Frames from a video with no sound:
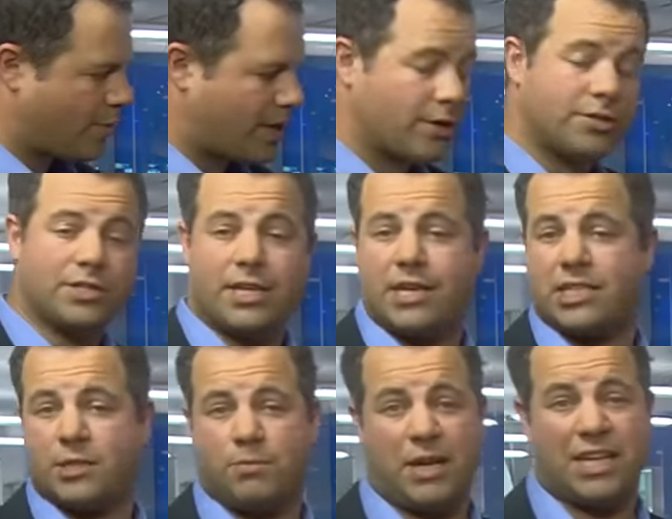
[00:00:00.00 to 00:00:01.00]
we could see a
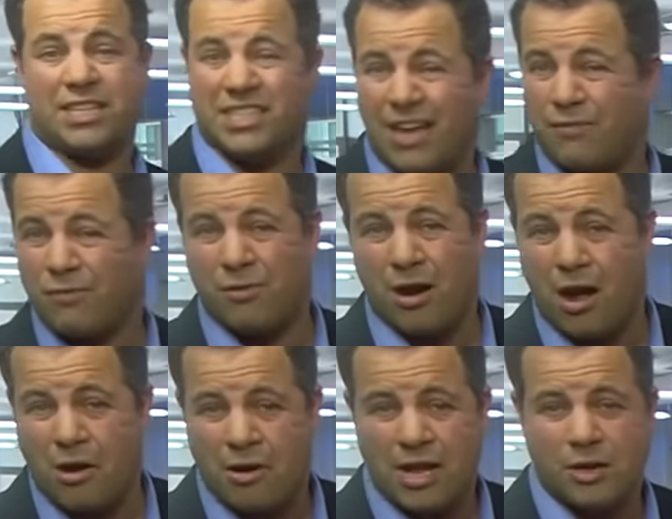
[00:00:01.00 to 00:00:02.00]
split. Say
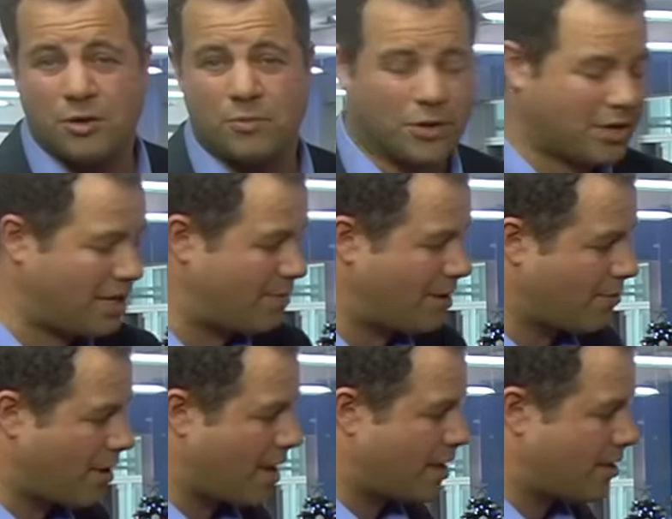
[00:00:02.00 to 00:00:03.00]
Ferrari could put Kimi
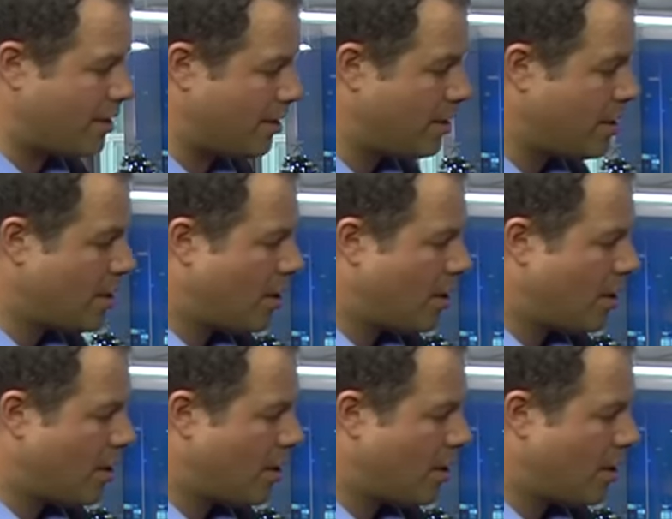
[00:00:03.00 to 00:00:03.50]
Raikkonen